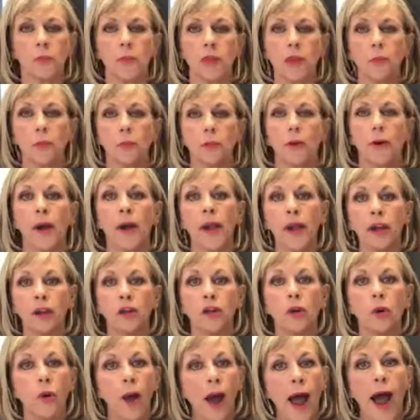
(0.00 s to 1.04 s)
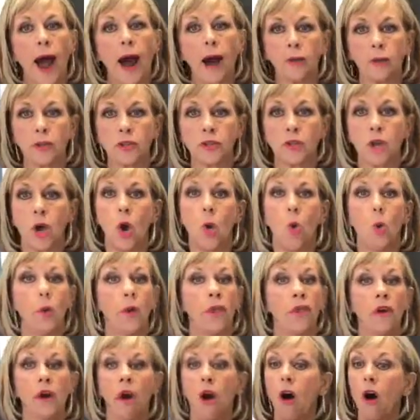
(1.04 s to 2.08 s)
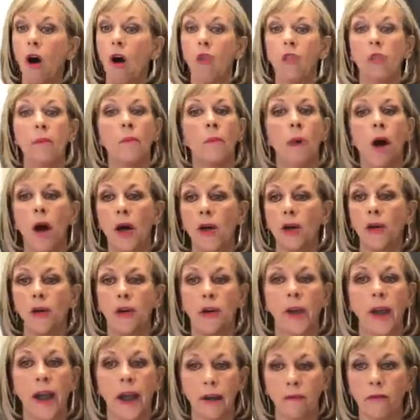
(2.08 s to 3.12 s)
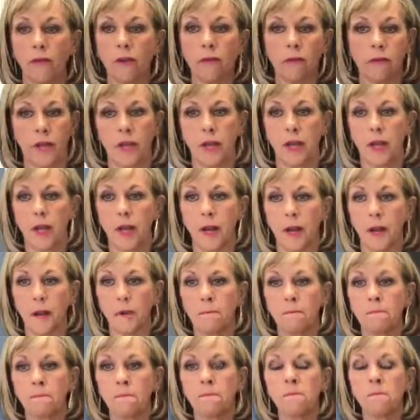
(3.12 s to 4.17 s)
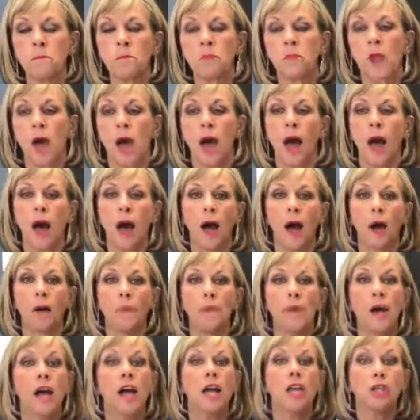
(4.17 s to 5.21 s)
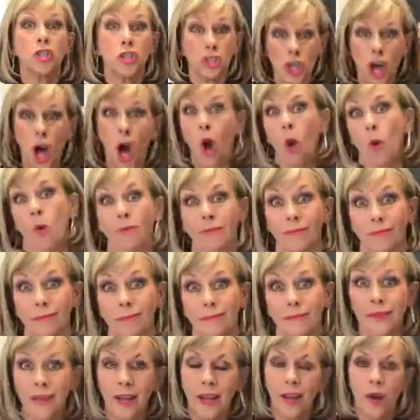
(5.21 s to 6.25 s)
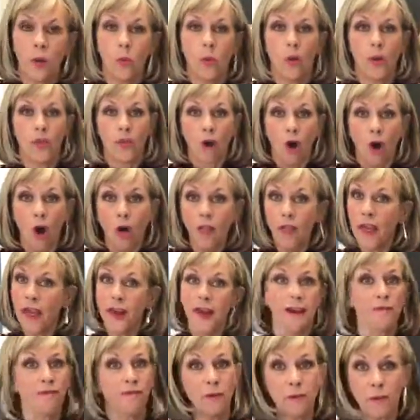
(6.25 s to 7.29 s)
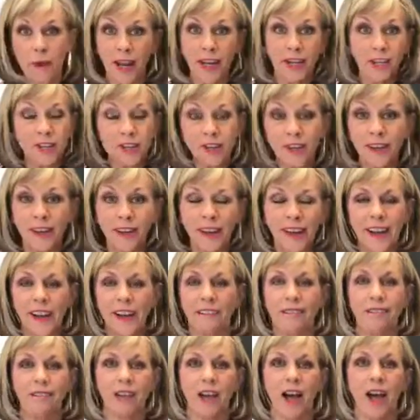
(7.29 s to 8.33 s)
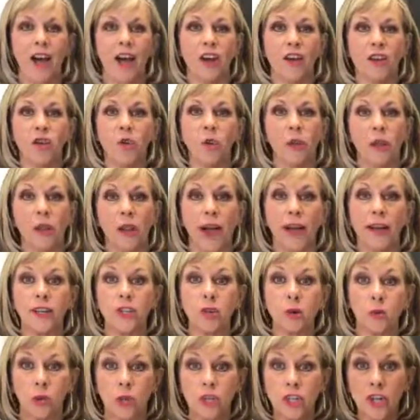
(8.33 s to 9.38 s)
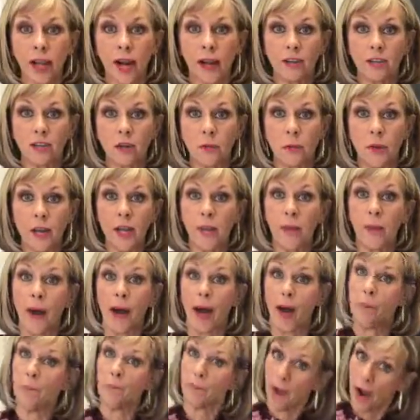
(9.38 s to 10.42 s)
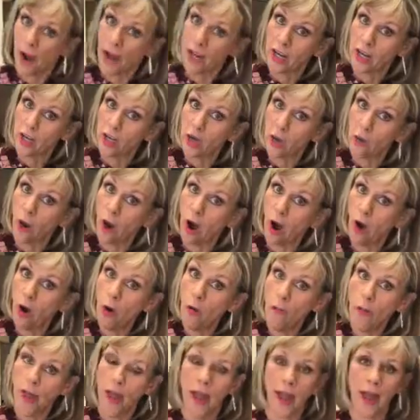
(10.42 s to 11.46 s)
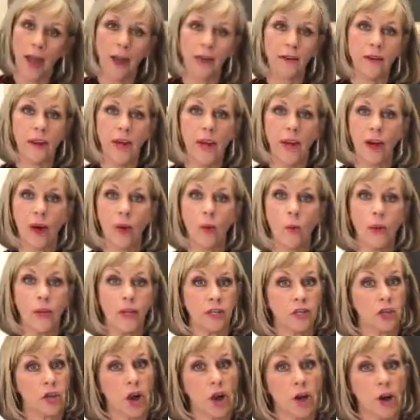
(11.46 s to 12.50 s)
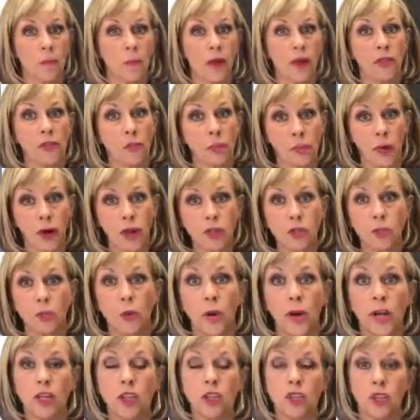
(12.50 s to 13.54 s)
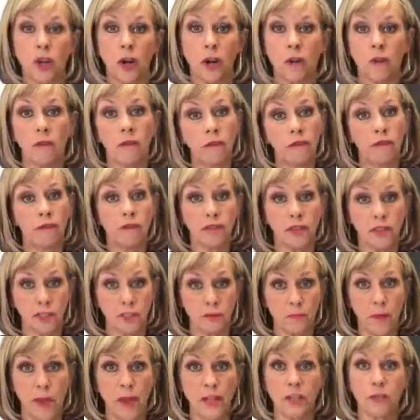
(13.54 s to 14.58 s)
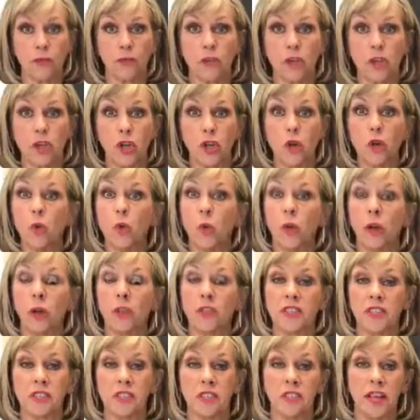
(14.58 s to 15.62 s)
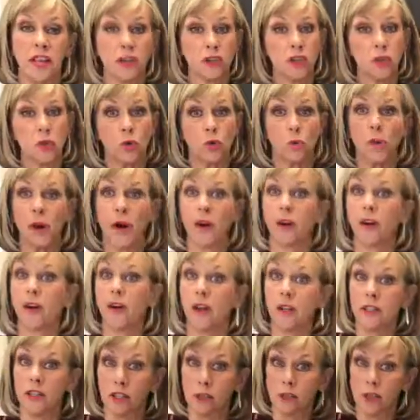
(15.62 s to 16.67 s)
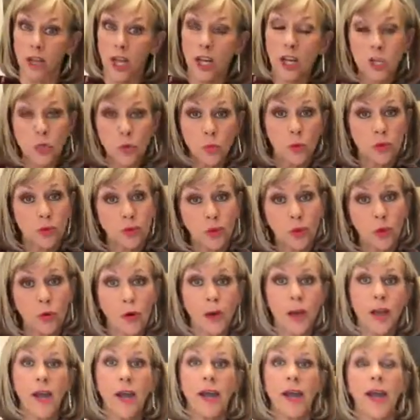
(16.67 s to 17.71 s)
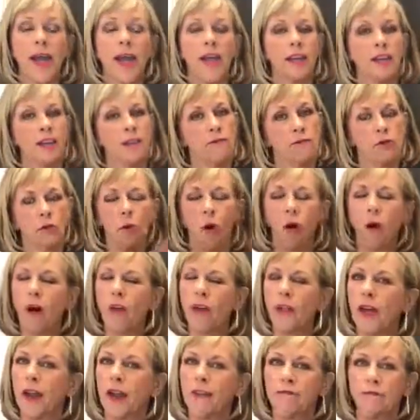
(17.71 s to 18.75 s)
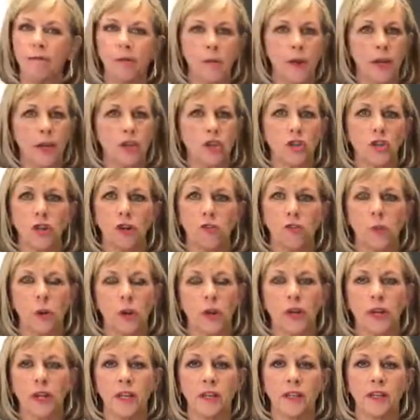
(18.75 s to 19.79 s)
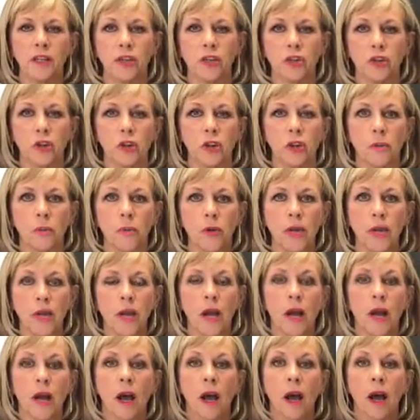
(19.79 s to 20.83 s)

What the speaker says: to be a brand new house with all the modern everything in it. So with all that information, if you would like to reach out to me about buying a new home, and we can talk about the price range that fits best for you, we'll sit down to do a buyer consultation with you and give you all that information of what it is that you're going to be